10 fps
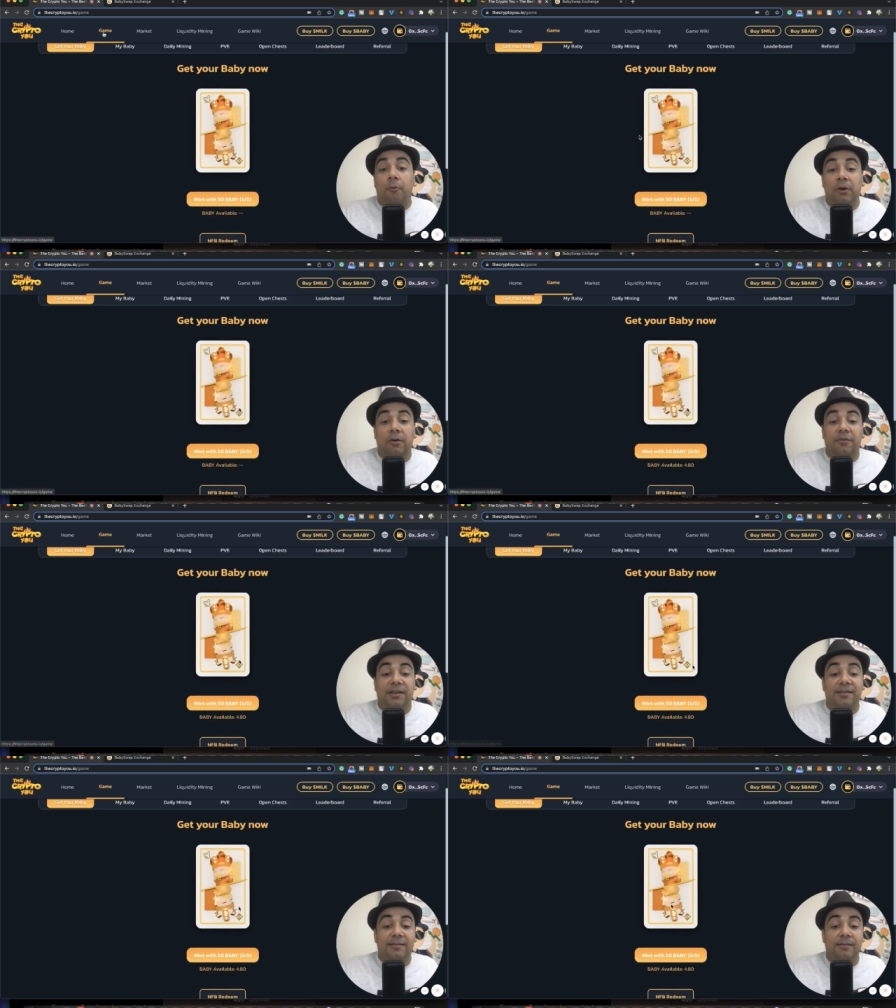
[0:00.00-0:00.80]
one of
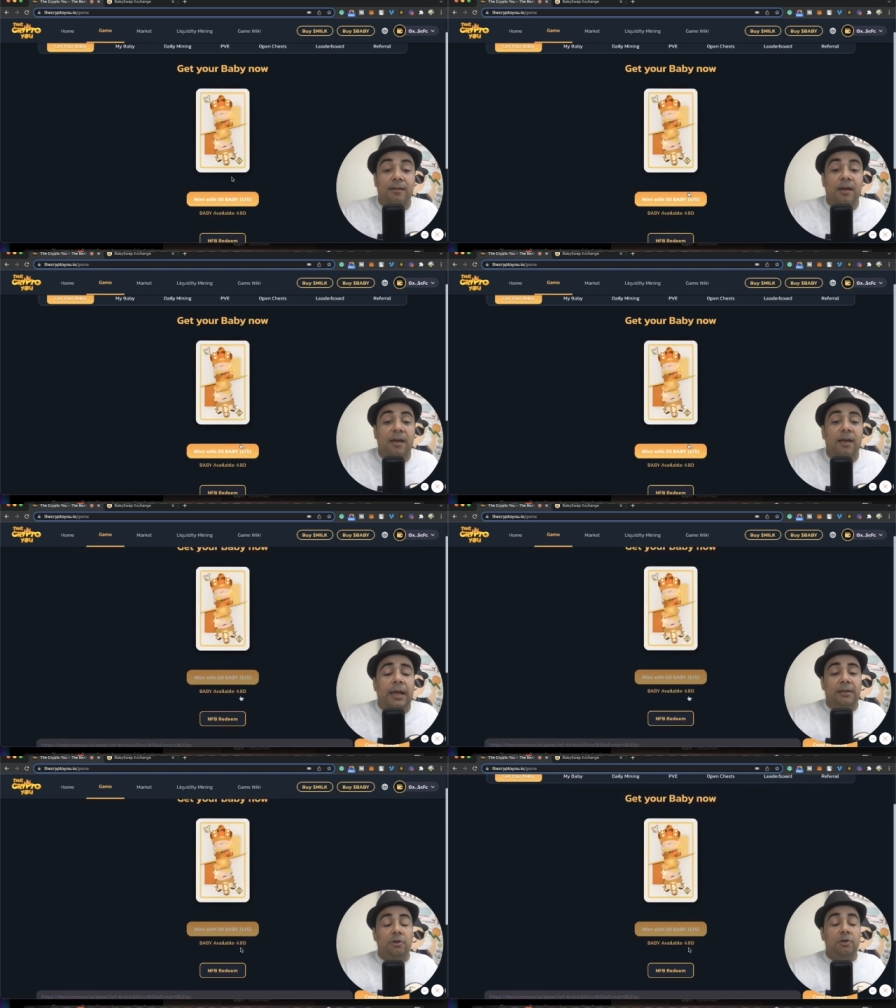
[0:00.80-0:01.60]
these,
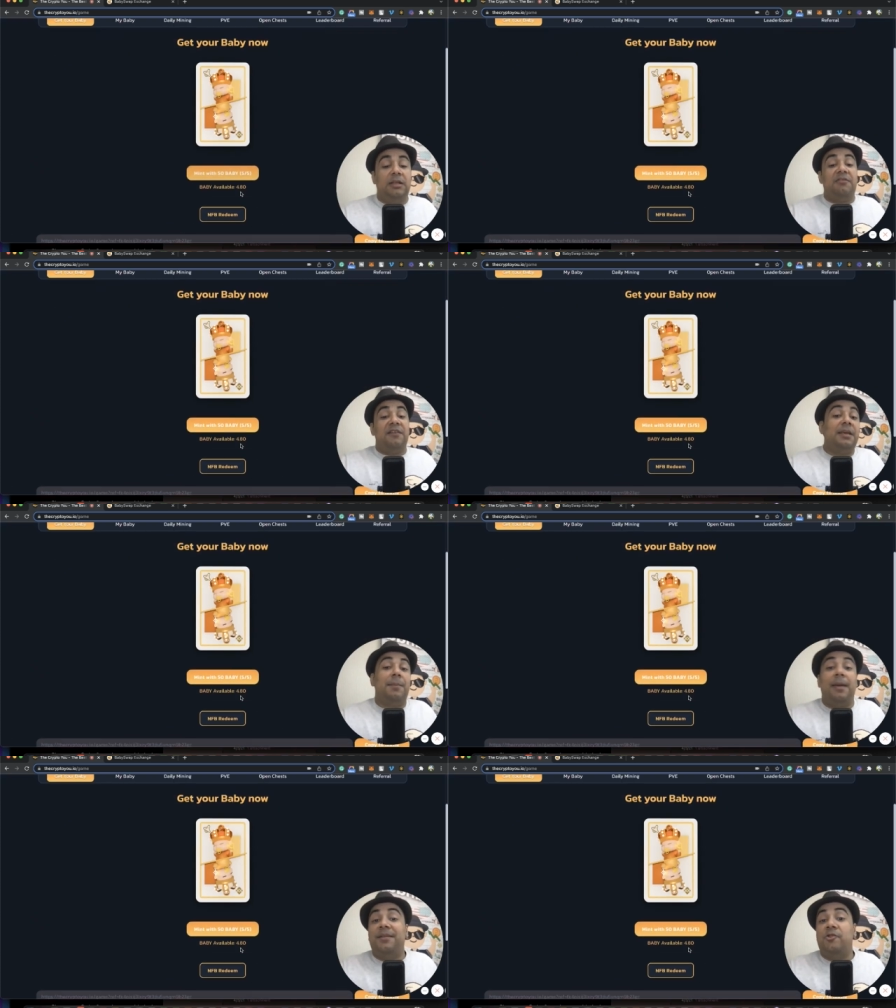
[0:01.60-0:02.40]
and you need fifty
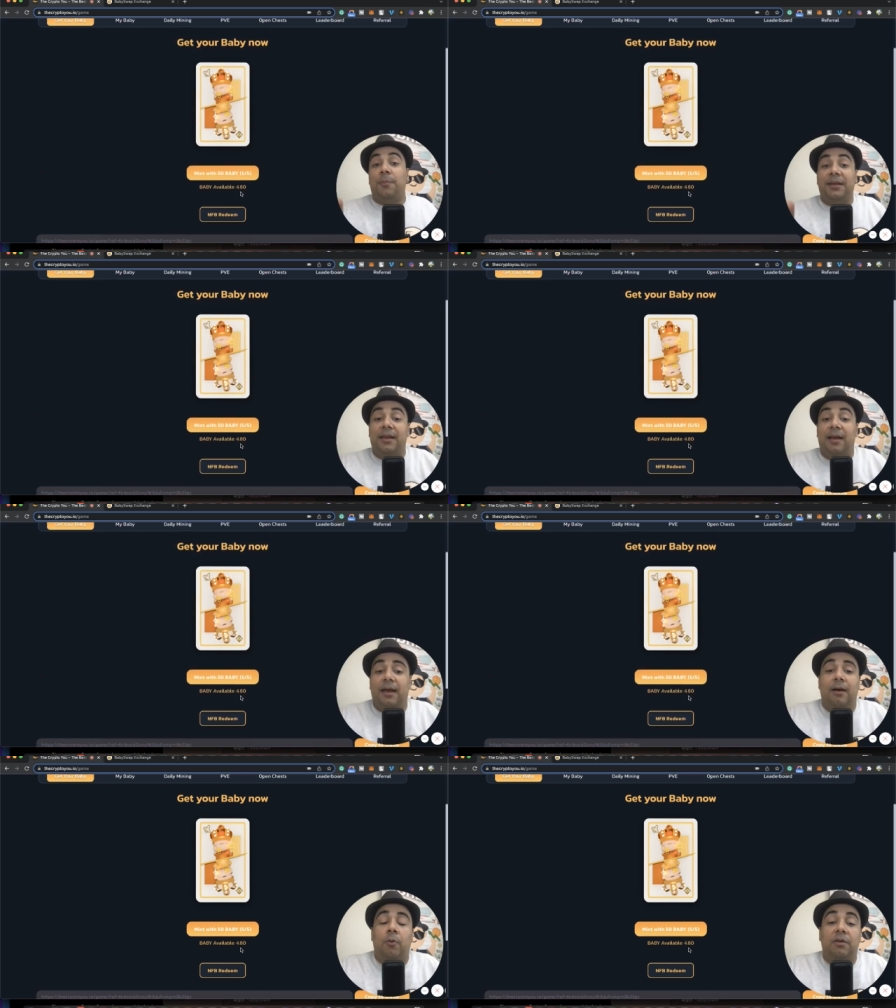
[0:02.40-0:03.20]
babies to mint
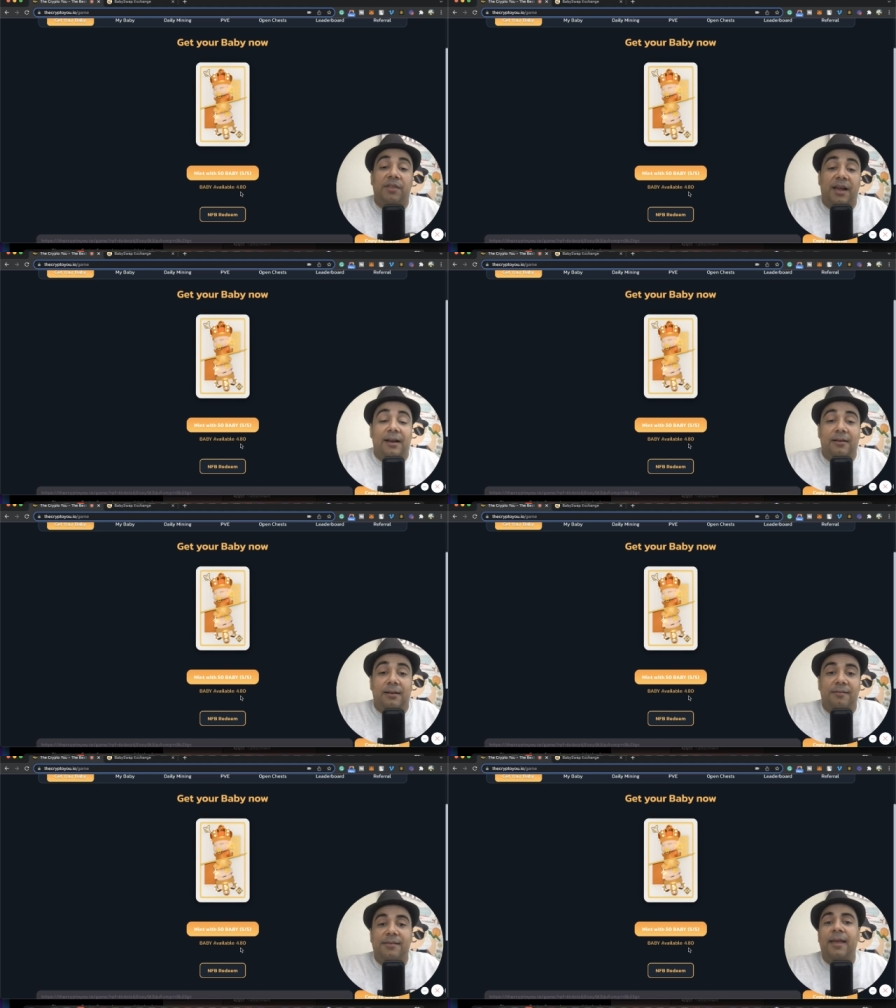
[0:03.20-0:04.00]
uh, one of the
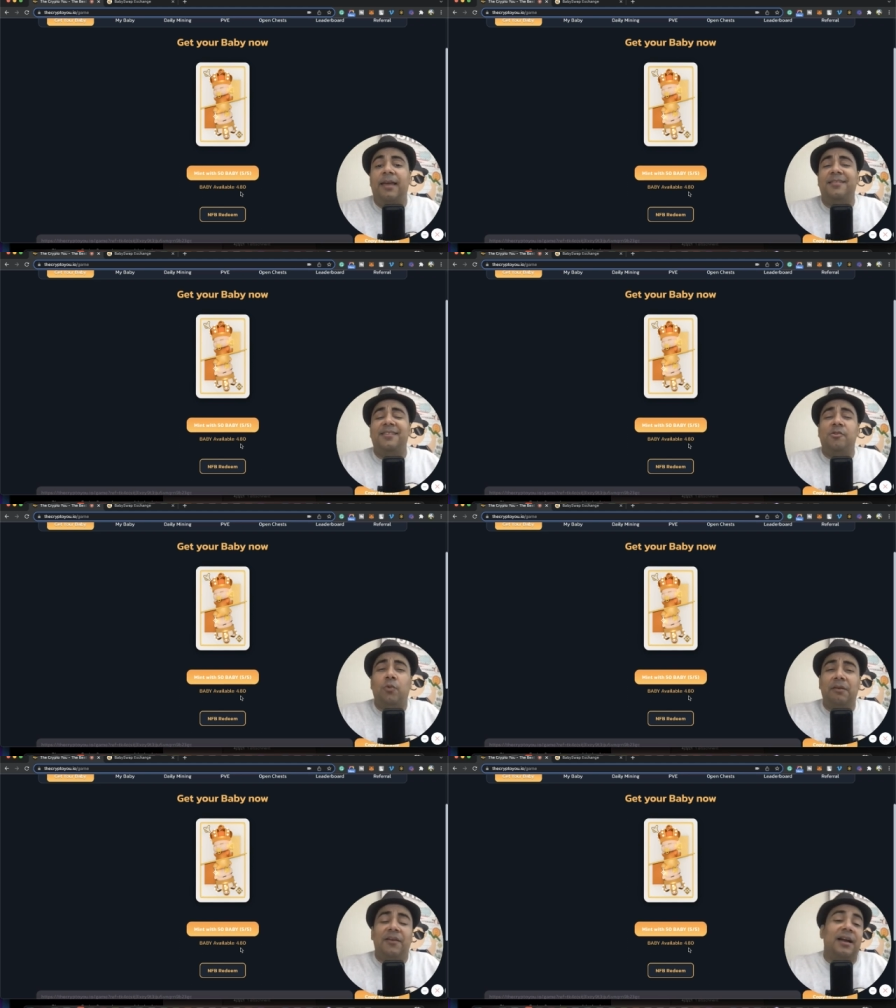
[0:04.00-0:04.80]
characters. There's
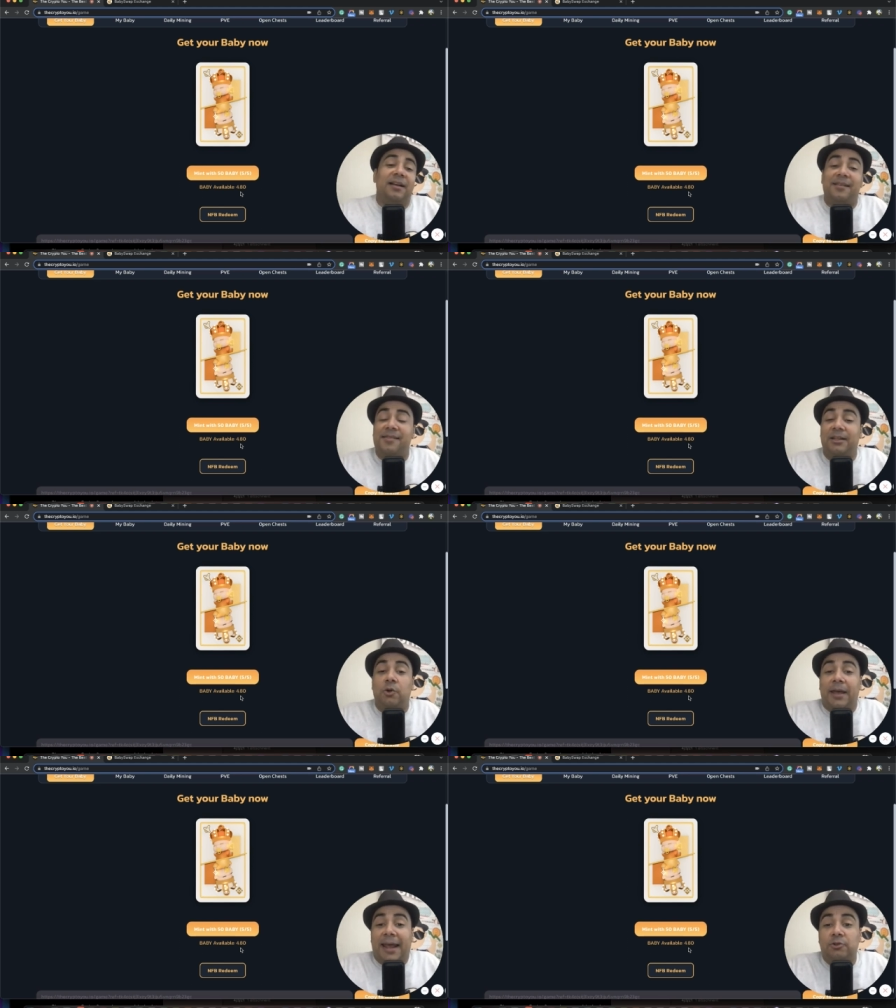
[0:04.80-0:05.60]
twelve characters that you
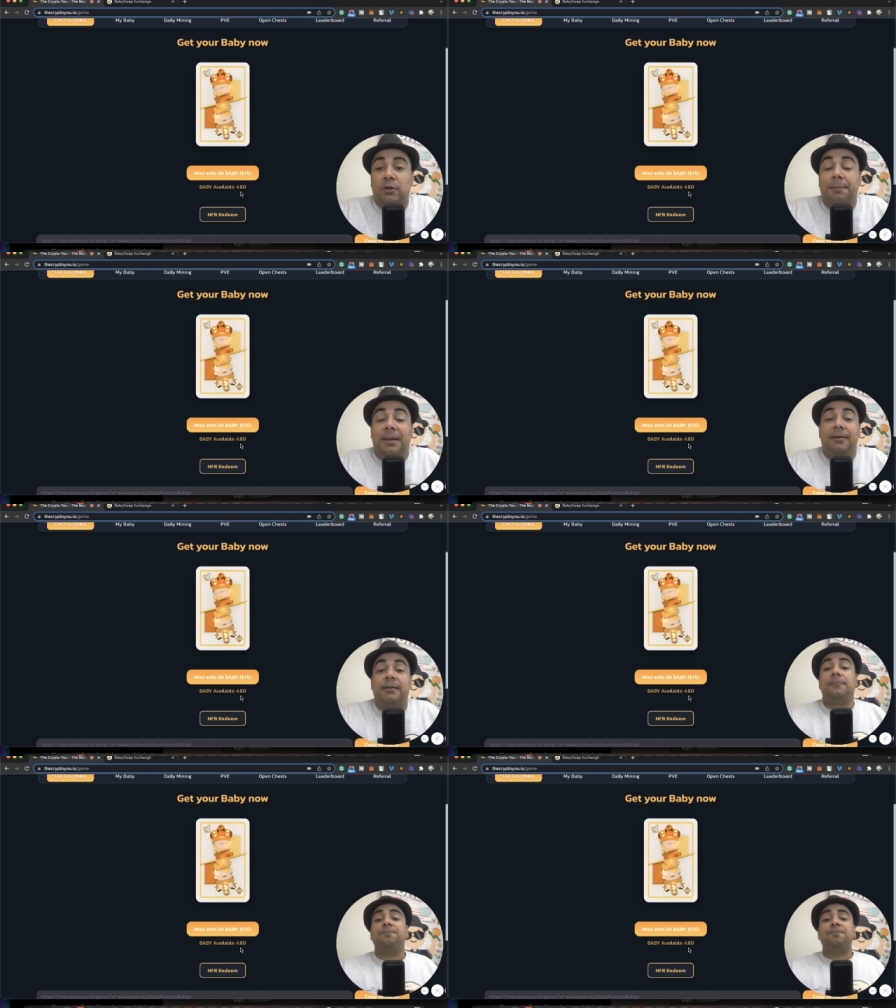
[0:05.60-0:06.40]
can actually
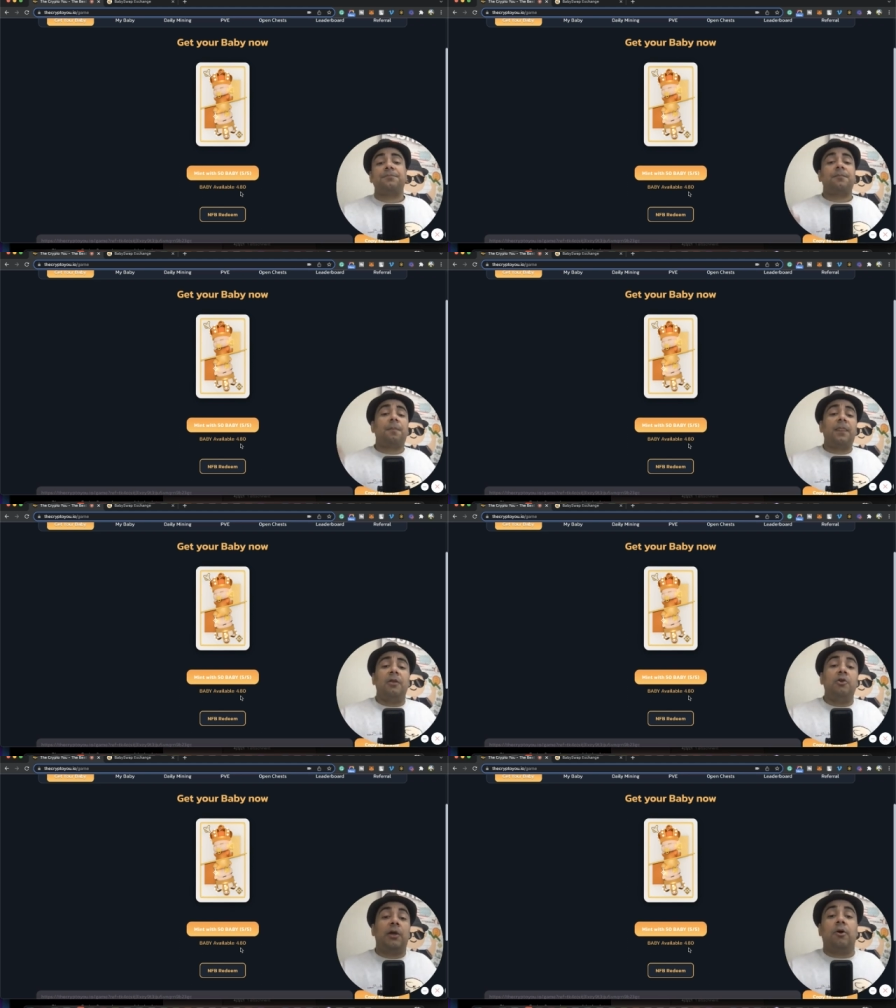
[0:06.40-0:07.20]
mint.
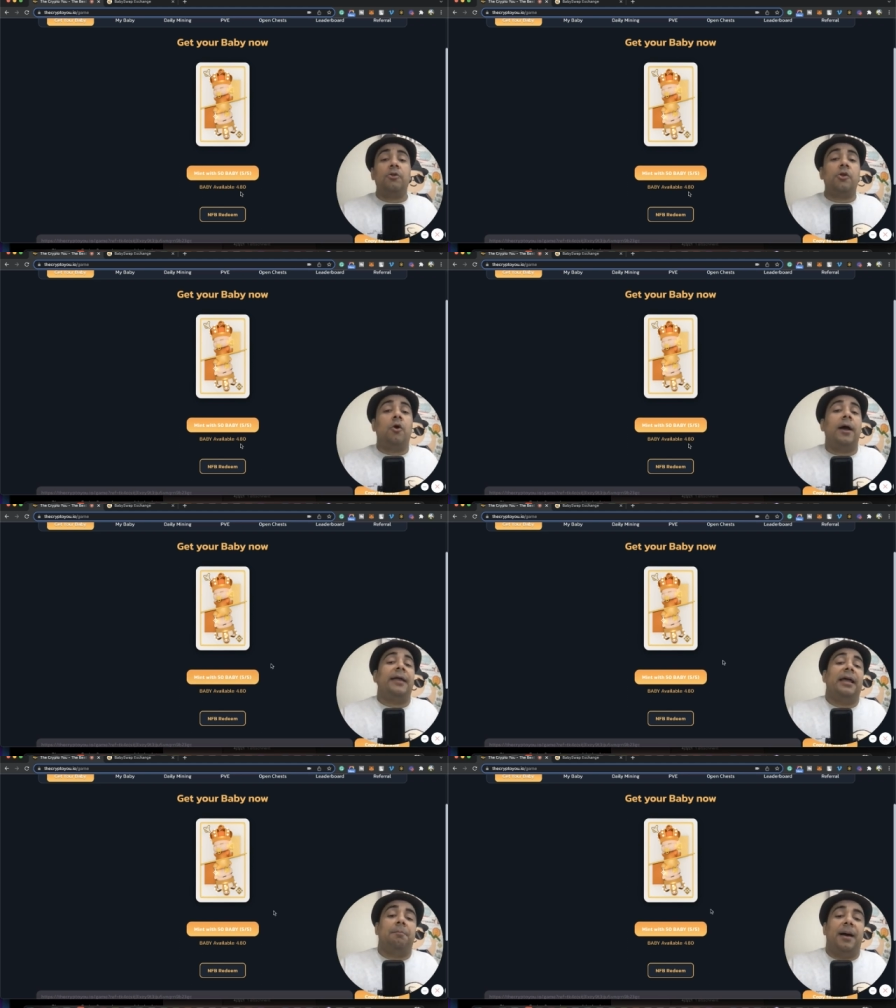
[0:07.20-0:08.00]
You can also go
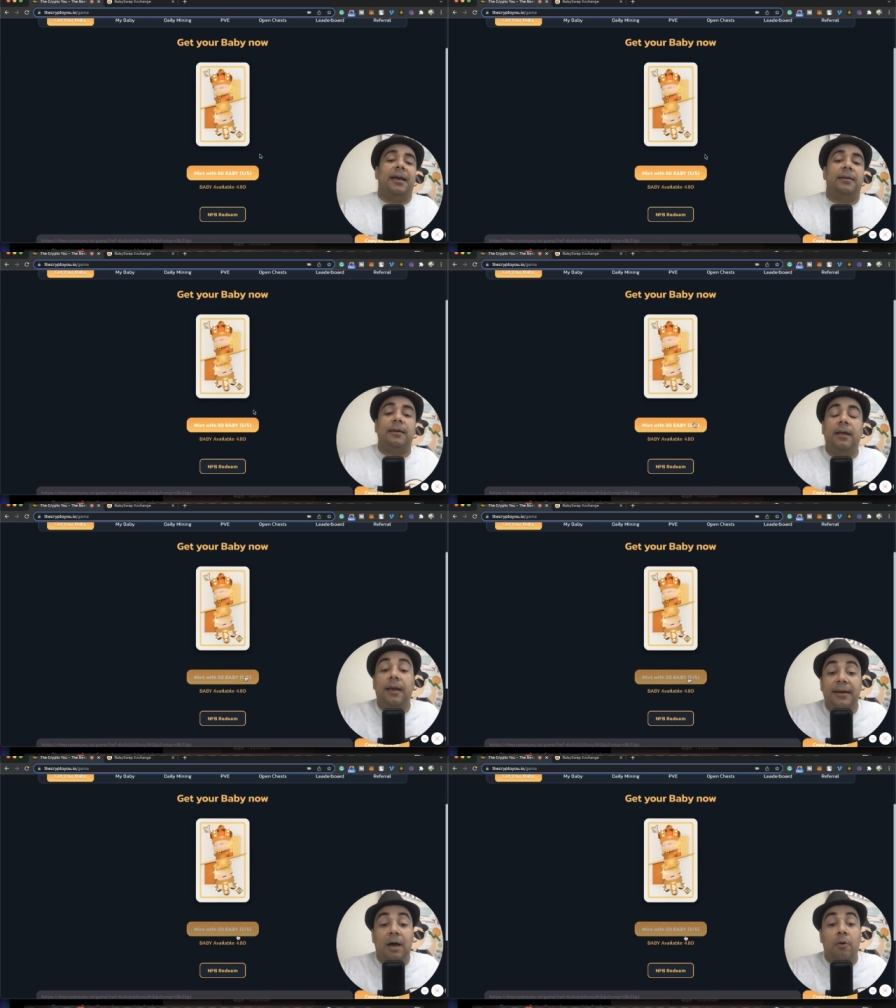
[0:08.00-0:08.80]
ahead and buy it.
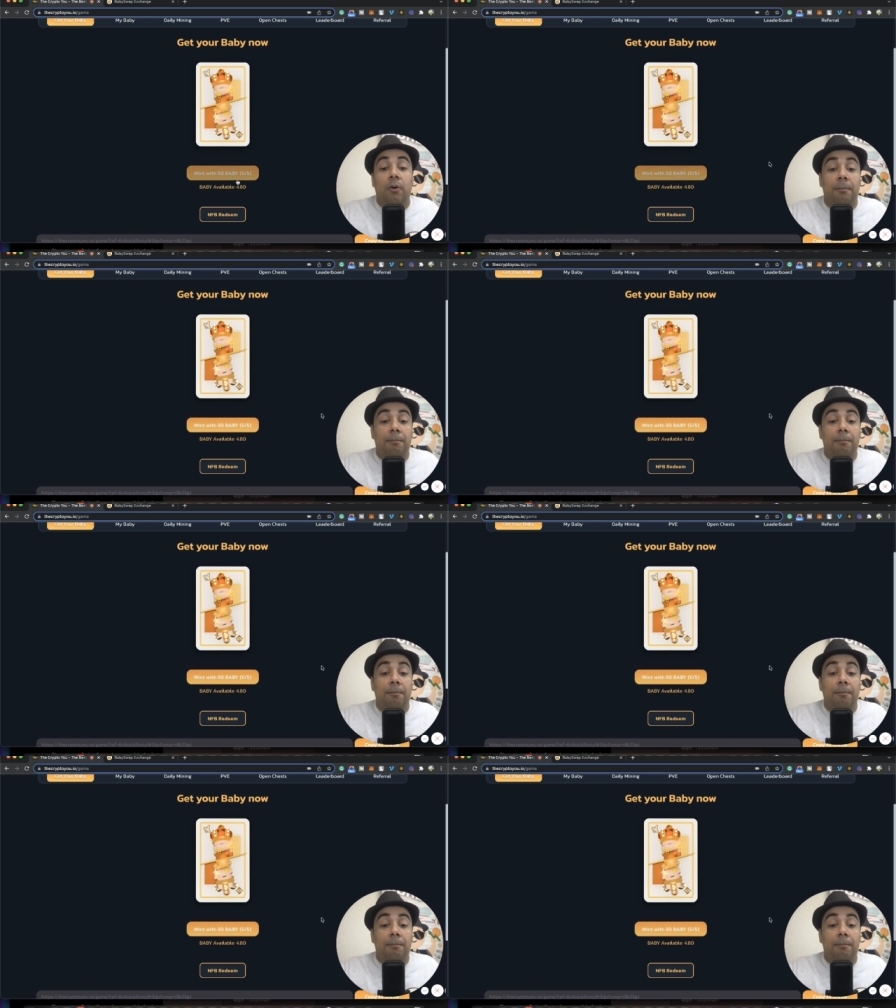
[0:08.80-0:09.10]
Now,